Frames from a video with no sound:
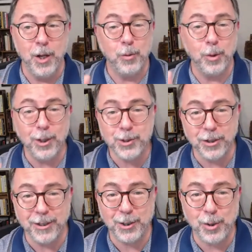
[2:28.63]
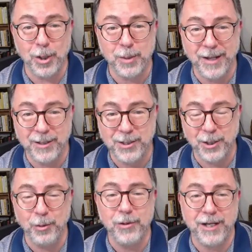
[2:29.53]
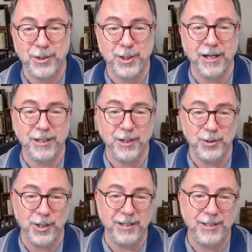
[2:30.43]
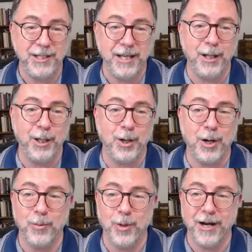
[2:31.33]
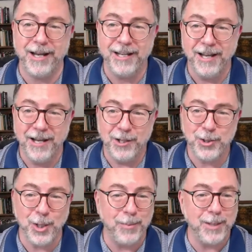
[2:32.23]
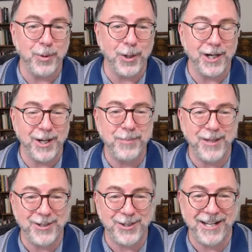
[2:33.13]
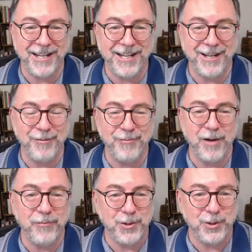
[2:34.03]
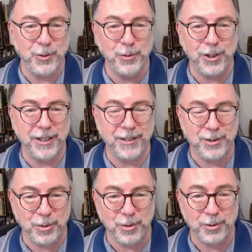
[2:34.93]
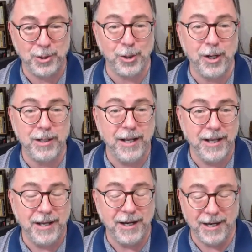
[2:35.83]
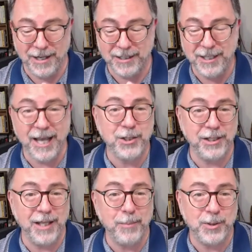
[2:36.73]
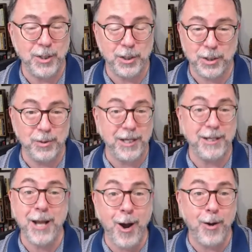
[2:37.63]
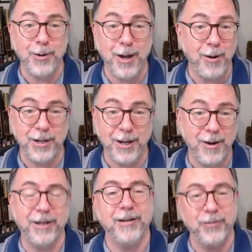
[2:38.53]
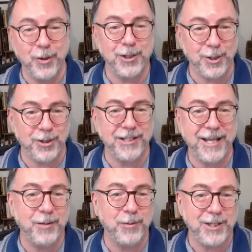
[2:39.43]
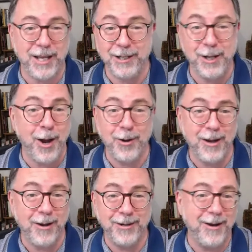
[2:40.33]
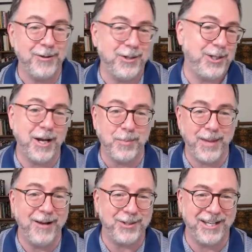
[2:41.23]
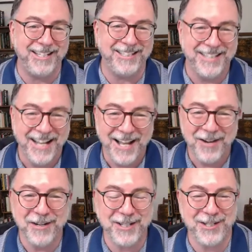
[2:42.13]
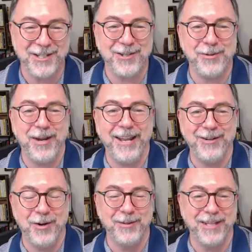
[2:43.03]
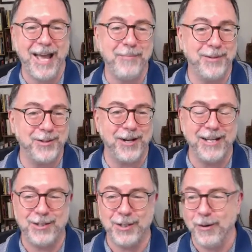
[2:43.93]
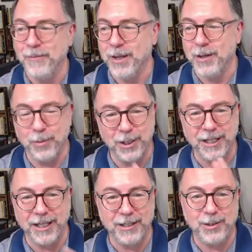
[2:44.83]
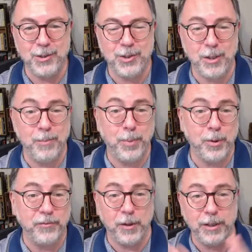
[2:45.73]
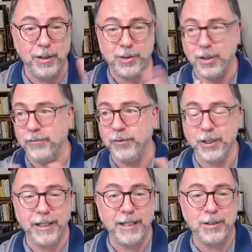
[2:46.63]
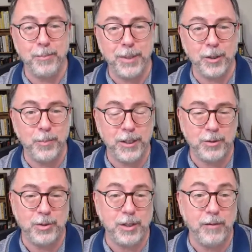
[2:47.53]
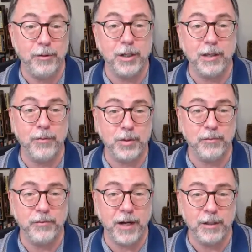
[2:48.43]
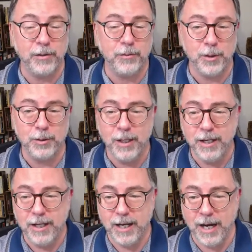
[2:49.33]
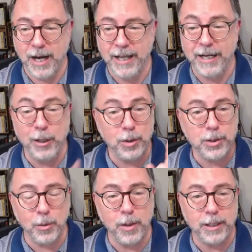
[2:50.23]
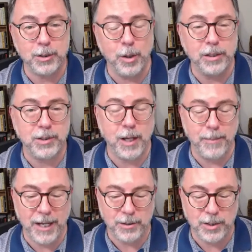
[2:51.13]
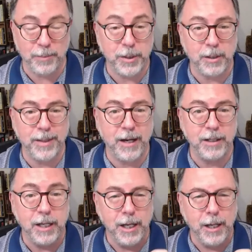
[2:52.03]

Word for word: We're also going to talk about Tilray stock yesterday, T L R Y. Somebody brought it up yesterday in reference to looking to start uh, catching that position. We said, no, no, no. And of course, on the day that we say, no, no, no, the stock bounces, which is just the way it normally happens, right? So we're going to get into some portfolio stuff, looking at some bigger picture stuff, looking for some follow through. Uh, and I also want to talk about something about